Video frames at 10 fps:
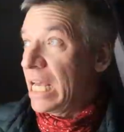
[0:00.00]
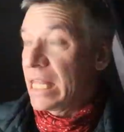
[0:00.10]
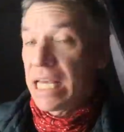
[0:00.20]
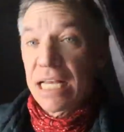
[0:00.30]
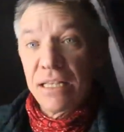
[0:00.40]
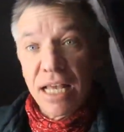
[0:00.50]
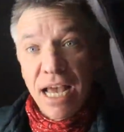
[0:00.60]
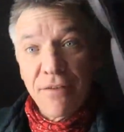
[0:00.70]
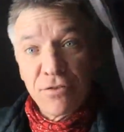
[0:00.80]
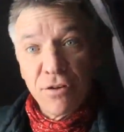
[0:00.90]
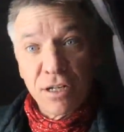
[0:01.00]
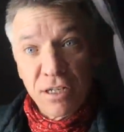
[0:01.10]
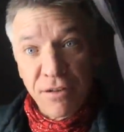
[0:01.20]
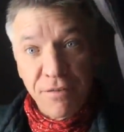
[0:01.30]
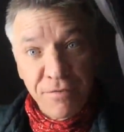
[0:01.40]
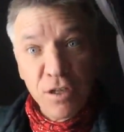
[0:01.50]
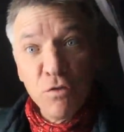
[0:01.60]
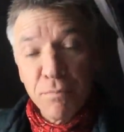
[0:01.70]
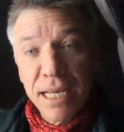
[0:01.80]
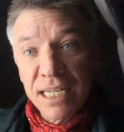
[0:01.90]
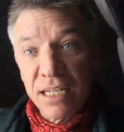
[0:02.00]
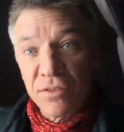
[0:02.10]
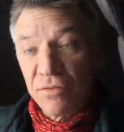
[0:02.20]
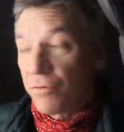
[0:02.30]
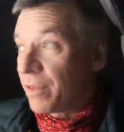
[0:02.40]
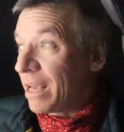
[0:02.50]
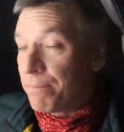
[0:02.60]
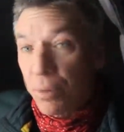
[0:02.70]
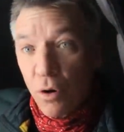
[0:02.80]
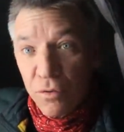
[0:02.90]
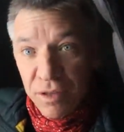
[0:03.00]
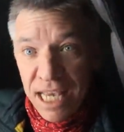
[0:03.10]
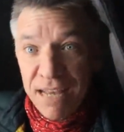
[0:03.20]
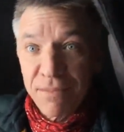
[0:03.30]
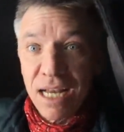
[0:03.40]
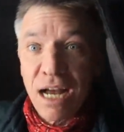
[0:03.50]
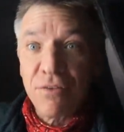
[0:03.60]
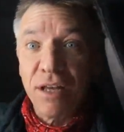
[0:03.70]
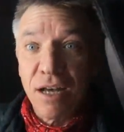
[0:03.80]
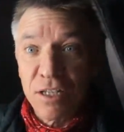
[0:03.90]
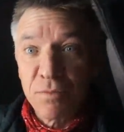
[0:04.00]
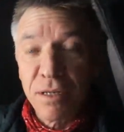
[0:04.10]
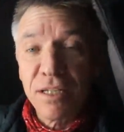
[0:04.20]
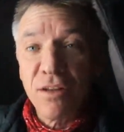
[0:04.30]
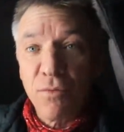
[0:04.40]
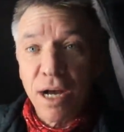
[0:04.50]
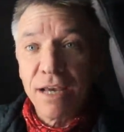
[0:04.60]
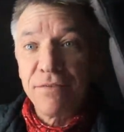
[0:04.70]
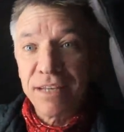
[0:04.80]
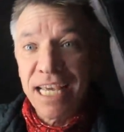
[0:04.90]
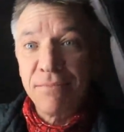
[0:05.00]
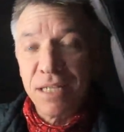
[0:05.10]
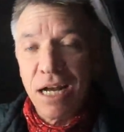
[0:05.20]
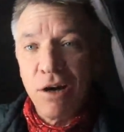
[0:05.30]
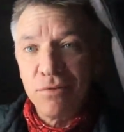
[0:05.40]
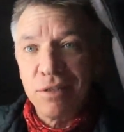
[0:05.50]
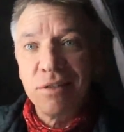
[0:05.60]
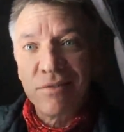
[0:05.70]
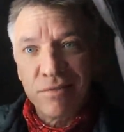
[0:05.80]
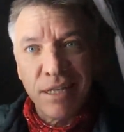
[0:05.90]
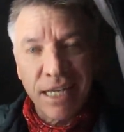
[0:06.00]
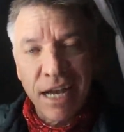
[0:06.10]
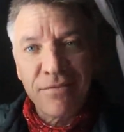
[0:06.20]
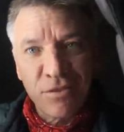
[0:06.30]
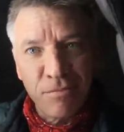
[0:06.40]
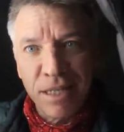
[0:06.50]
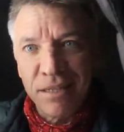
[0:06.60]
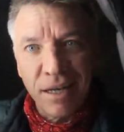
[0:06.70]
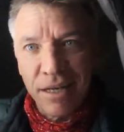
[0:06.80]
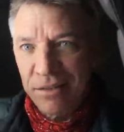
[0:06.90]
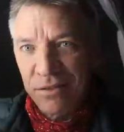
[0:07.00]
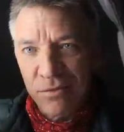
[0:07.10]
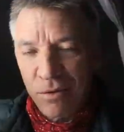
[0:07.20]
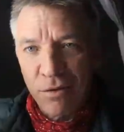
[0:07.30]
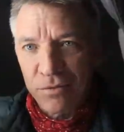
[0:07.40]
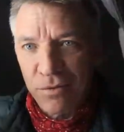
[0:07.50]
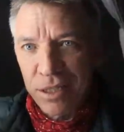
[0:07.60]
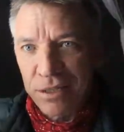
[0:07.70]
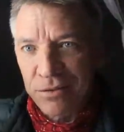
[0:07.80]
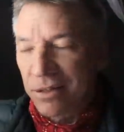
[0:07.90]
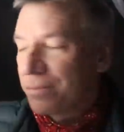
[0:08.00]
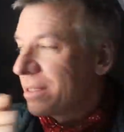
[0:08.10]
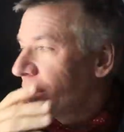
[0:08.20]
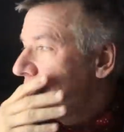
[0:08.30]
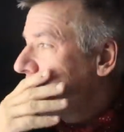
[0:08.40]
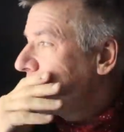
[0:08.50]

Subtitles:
And then after a few minutes, they both came down. The husband and the wife came down. And this was like after midnight, 12:20 or something.